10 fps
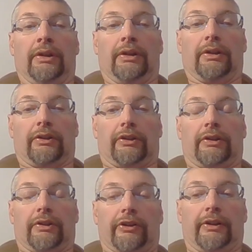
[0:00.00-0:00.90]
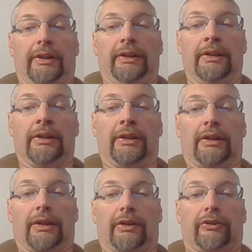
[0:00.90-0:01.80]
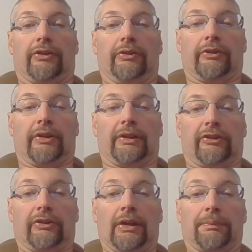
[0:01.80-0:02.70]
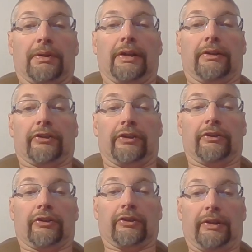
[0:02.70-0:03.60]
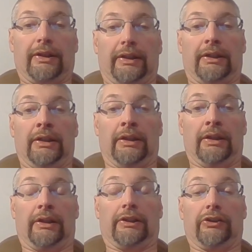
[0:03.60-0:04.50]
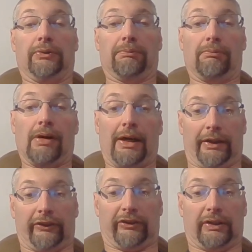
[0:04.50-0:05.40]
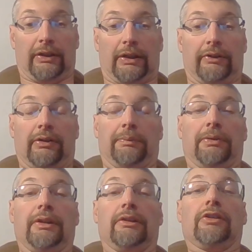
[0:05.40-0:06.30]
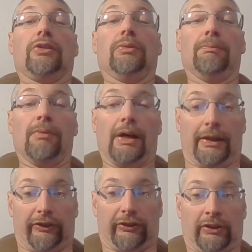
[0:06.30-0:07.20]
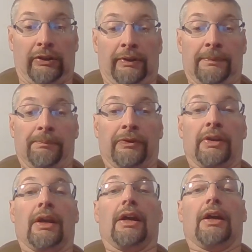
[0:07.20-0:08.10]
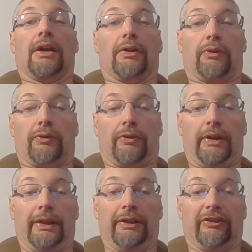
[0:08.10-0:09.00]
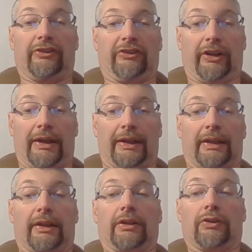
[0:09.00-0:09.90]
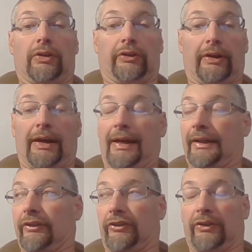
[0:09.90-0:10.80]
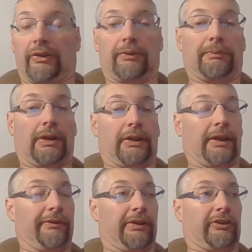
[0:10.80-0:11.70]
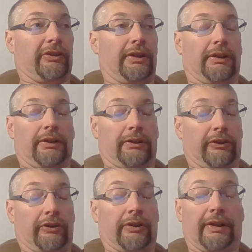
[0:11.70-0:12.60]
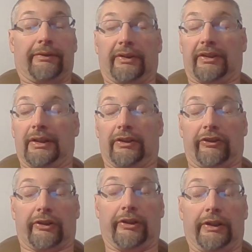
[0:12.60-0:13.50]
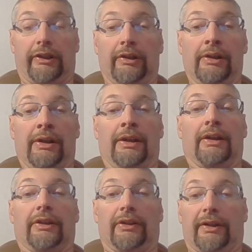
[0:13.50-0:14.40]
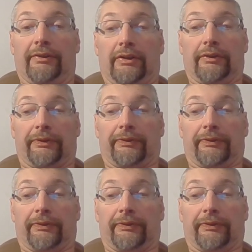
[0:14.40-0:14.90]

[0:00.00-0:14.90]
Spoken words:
turn green. As soon as that stoplight turns green, you must, and I repeat, you must recheck your tracks, make sure everything is clear. You have enough,